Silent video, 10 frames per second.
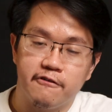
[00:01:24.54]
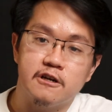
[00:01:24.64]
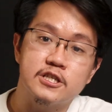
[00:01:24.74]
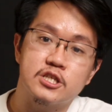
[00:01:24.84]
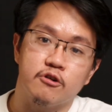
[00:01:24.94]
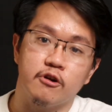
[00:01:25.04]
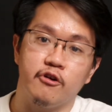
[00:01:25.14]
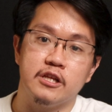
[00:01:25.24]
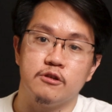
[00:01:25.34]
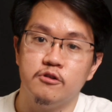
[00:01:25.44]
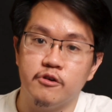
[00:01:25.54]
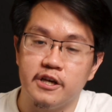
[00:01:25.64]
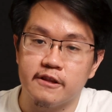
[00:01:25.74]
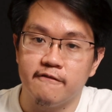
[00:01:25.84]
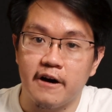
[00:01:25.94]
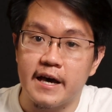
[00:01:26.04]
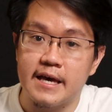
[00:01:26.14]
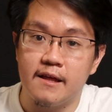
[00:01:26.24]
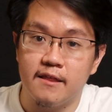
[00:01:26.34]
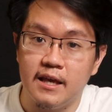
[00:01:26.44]
first, you're going to do it
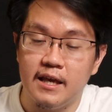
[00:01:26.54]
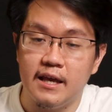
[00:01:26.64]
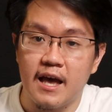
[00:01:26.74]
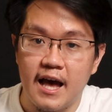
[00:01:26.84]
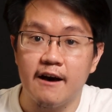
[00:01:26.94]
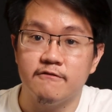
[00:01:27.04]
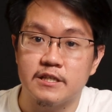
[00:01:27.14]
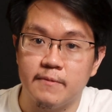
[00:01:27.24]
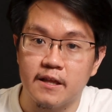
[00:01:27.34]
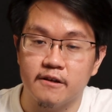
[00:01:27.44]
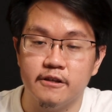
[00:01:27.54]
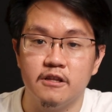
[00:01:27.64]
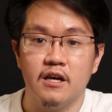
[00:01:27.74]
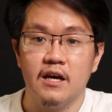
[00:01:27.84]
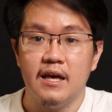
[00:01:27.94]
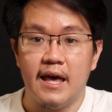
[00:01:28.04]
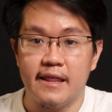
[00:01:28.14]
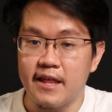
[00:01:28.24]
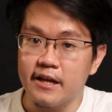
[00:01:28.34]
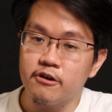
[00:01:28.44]
via the halves method,
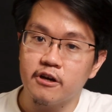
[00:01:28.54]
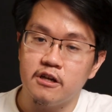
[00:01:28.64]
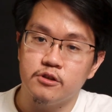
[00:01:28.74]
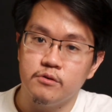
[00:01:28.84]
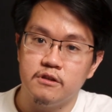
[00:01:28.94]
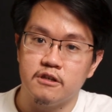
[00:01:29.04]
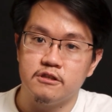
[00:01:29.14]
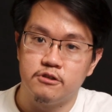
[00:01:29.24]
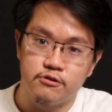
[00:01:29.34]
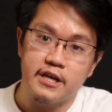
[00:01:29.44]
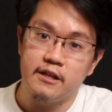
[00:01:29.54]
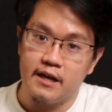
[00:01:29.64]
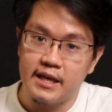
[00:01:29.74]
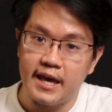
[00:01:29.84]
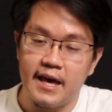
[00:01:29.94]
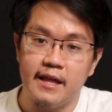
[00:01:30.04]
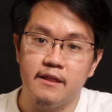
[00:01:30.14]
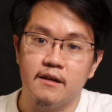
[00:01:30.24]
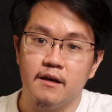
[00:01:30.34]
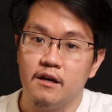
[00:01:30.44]
and then you're going to do the drill
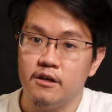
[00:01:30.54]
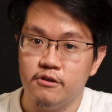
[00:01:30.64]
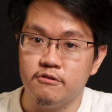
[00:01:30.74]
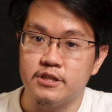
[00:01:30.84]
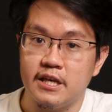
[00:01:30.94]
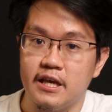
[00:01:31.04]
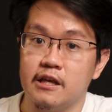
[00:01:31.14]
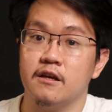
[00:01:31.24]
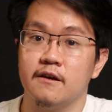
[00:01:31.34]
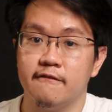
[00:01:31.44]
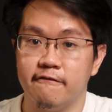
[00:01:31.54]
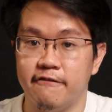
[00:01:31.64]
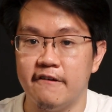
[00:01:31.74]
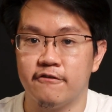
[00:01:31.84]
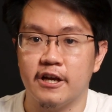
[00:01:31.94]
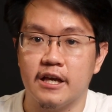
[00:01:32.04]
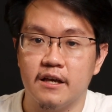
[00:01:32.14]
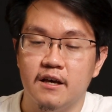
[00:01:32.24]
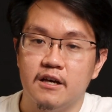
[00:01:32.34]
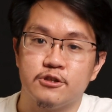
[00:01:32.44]
again using favoring.
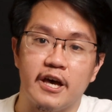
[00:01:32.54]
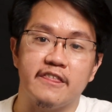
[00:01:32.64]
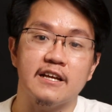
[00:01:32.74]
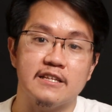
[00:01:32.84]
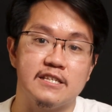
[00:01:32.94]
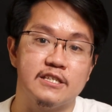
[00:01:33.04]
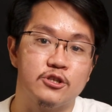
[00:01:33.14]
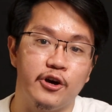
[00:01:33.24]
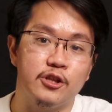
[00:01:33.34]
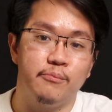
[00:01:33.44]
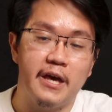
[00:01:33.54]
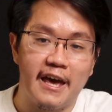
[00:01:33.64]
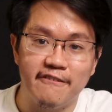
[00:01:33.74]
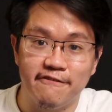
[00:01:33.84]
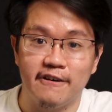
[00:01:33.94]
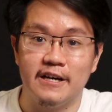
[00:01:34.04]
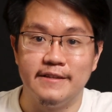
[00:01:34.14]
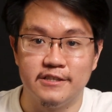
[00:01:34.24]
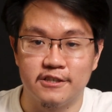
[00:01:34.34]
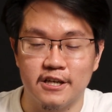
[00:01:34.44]
So I think this is going to be a
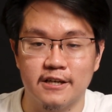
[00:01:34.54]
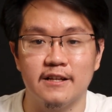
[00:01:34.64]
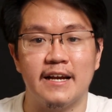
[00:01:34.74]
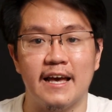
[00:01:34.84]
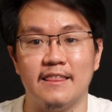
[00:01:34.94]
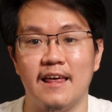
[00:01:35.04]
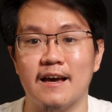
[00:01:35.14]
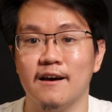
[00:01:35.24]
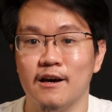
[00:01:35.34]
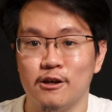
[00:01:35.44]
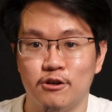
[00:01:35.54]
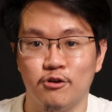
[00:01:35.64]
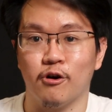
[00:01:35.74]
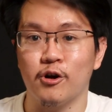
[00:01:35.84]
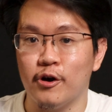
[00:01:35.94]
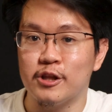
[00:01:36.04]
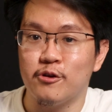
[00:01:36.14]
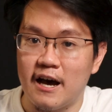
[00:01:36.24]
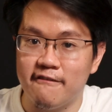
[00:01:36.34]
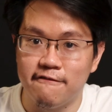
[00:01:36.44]
fun drill, and I think you're going to
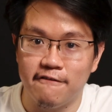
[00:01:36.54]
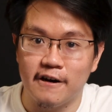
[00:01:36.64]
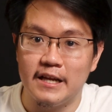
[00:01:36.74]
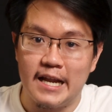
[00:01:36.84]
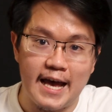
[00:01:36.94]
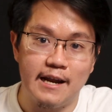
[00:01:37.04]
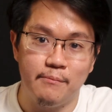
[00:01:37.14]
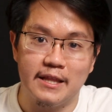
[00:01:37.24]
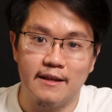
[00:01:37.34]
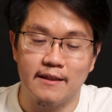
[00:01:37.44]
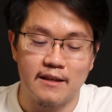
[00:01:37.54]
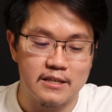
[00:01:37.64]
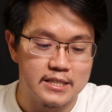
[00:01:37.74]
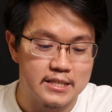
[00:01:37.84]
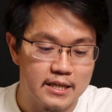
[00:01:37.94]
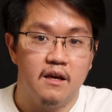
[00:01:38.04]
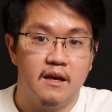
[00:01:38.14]
have fun animating this.